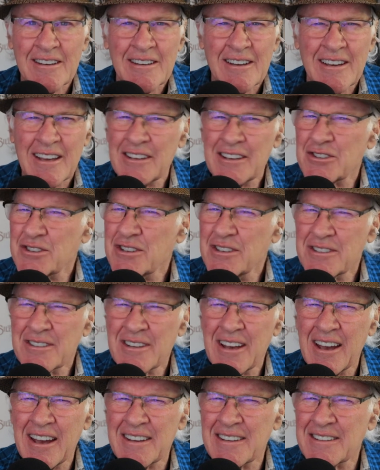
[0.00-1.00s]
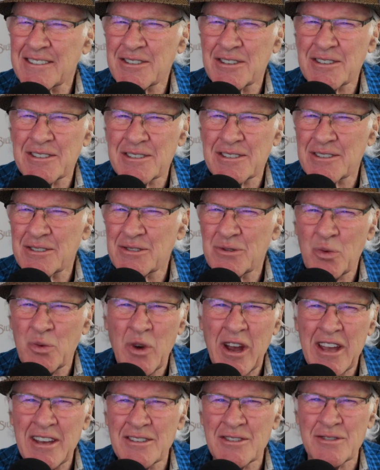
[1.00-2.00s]
And she's got just
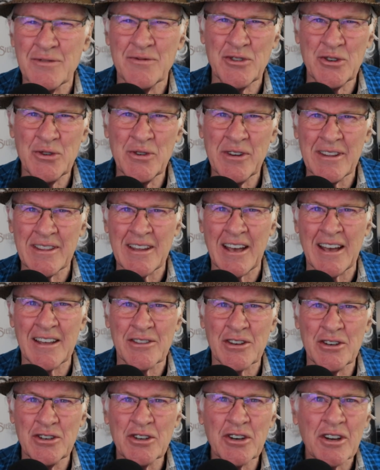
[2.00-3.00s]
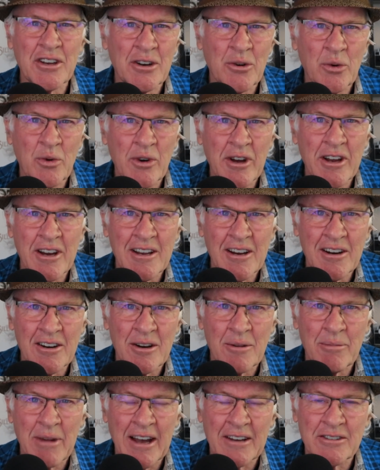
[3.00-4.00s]
ways of doing that that you're going to want to hear
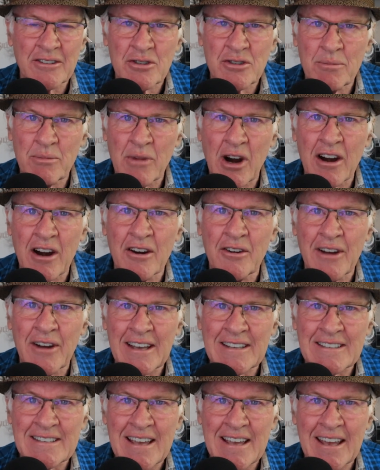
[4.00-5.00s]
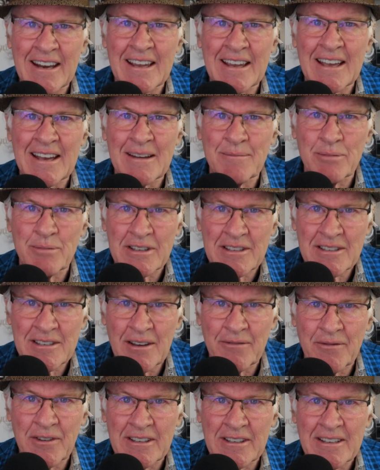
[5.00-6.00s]
about. Tomorrow at 10 a.m.
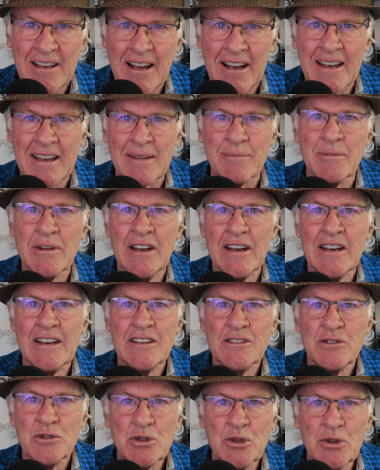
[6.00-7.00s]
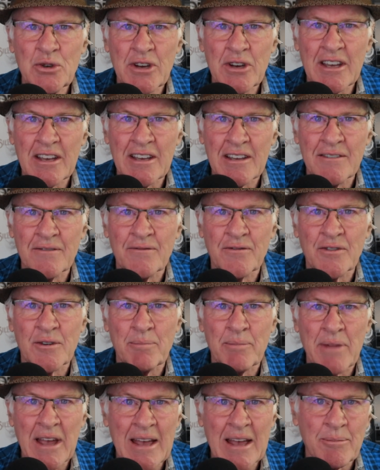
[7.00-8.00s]
Pacific time, tune in for
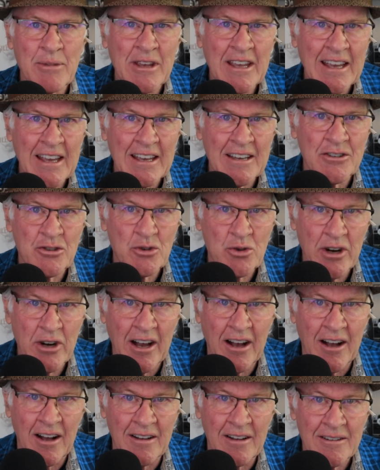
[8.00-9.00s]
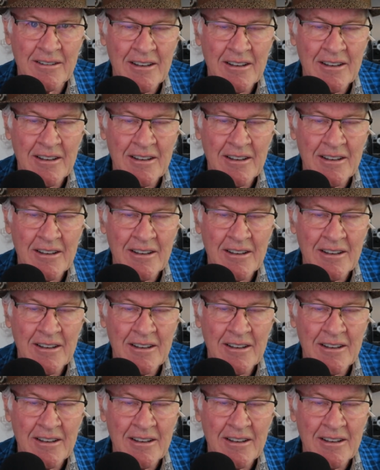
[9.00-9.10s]
Bambi Cantrell.